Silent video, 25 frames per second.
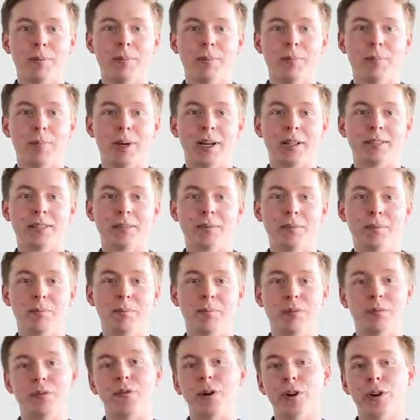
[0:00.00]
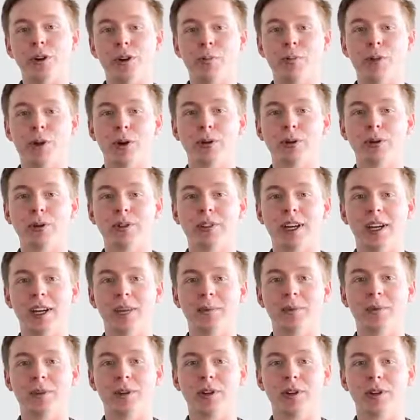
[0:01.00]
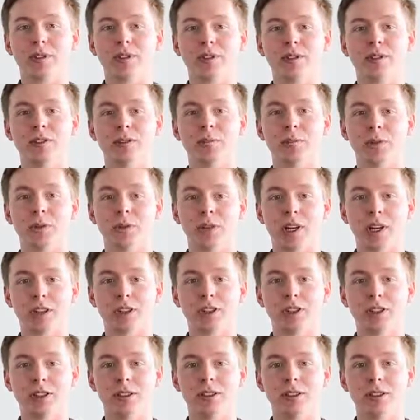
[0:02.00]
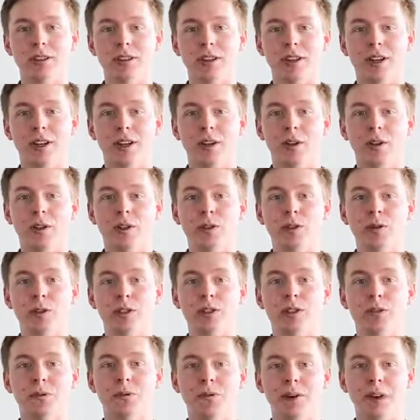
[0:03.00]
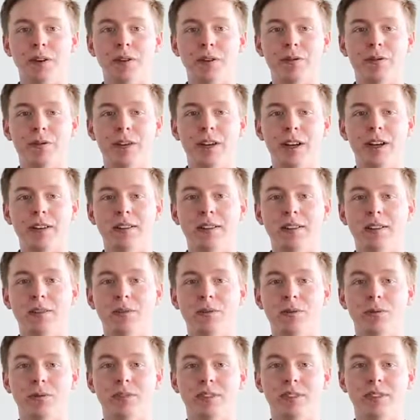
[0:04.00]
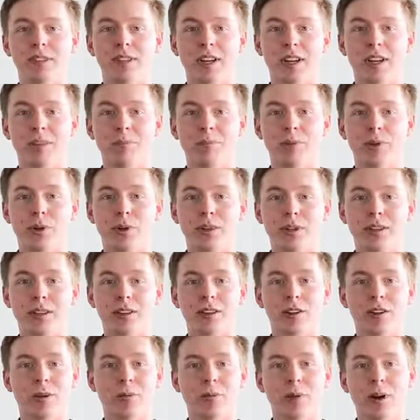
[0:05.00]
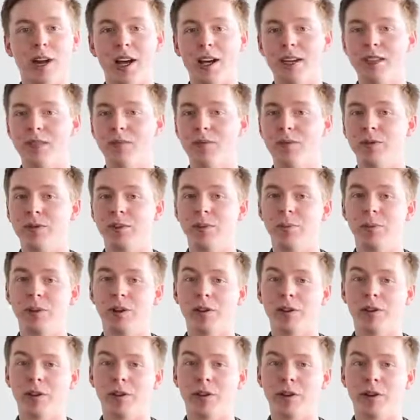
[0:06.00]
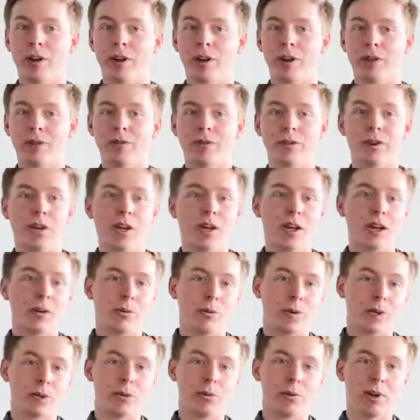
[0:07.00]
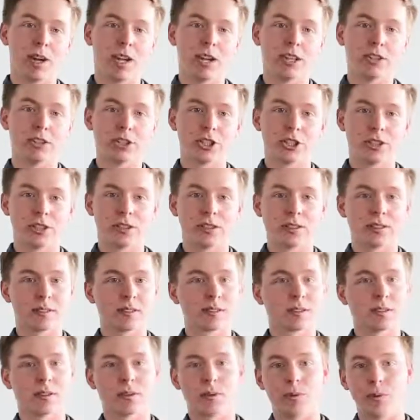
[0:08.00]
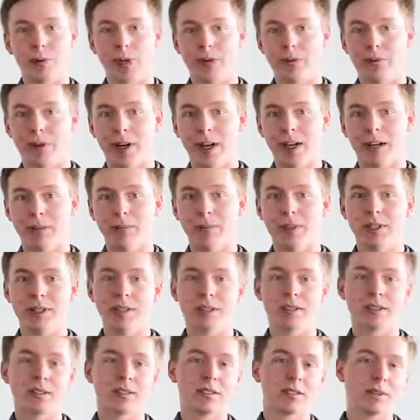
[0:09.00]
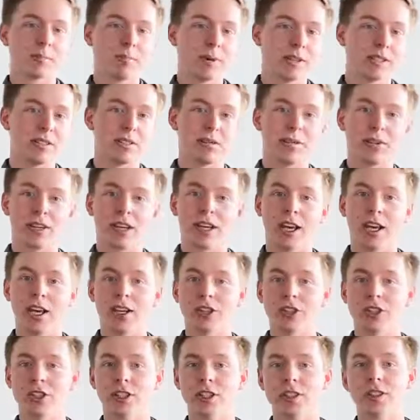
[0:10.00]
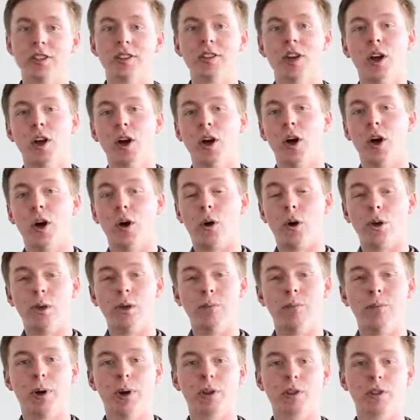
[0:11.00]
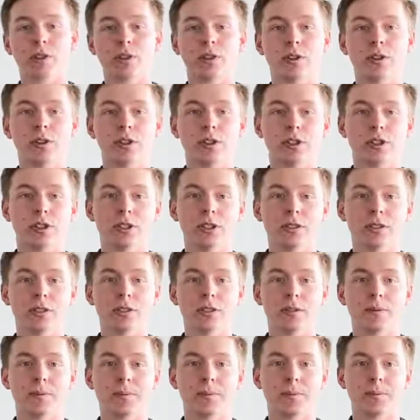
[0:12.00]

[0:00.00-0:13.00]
But before your prototype goes into production, you need to verify that your designed product complies with the plethora of regulations, requirements, specifications, or imposed conditions.